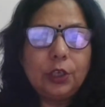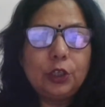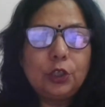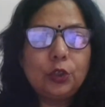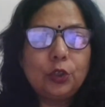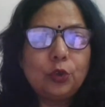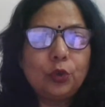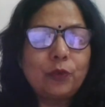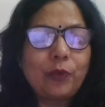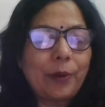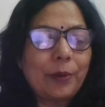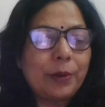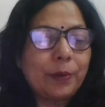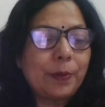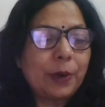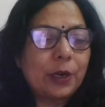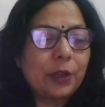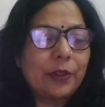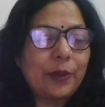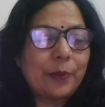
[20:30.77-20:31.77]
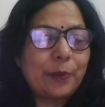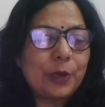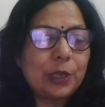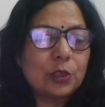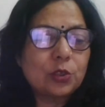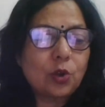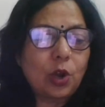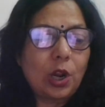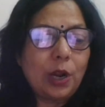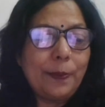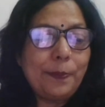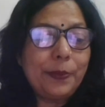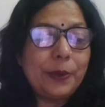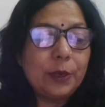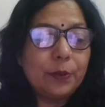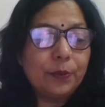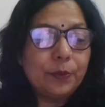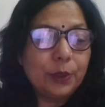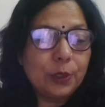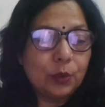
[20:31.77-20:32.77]
shoot forming part of the embryo is called
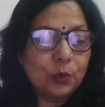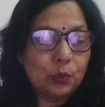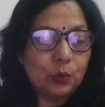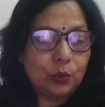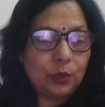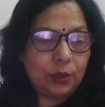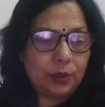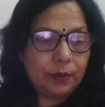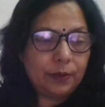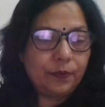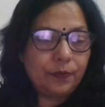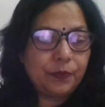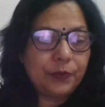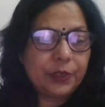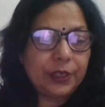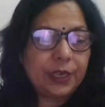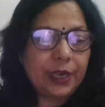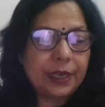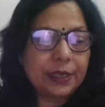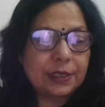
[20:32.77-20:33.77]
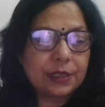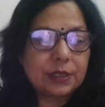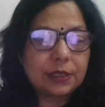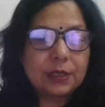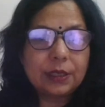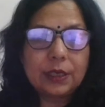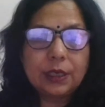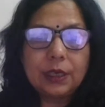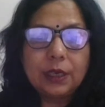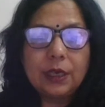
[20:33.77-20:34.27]
plumule. Yes.